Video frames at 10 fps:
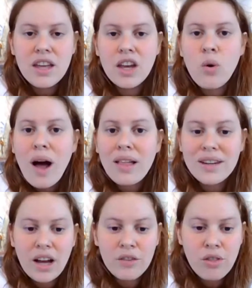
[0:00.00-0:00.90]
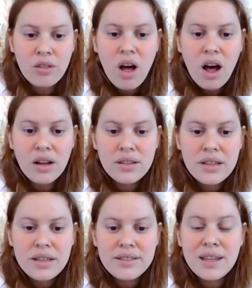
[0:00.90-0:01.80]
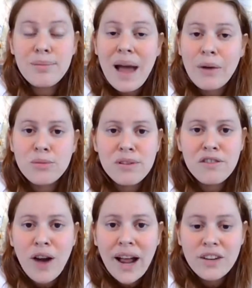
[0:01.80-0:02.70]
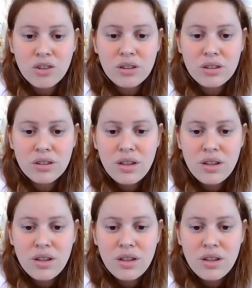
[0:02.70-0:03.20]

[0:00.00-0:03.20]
equality under the law, seem now to be fragile,